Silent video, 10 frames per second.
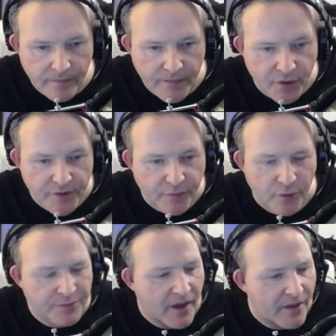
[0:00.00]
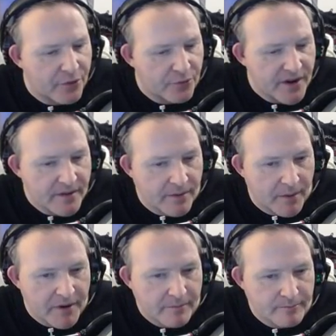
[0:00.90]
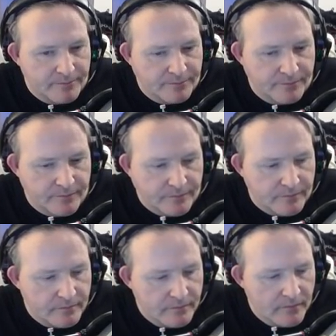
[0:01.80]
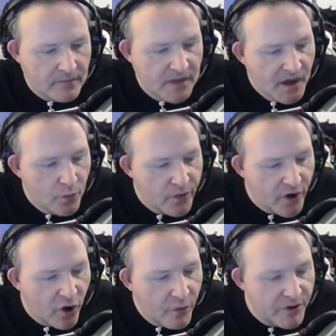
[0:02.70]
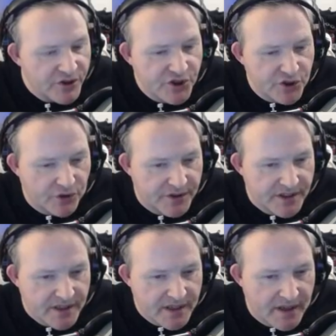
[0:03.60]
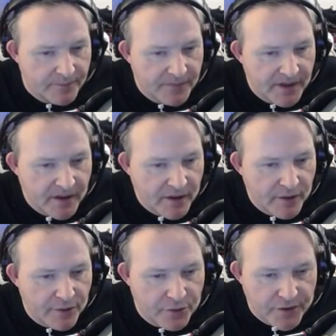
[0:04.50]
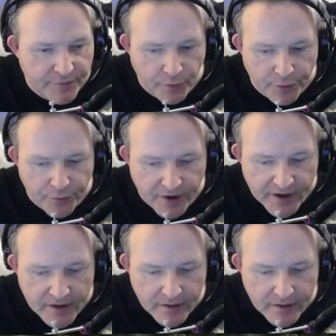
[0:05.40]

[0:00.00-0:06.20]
34.3, I mean. We almost shot the 34.3.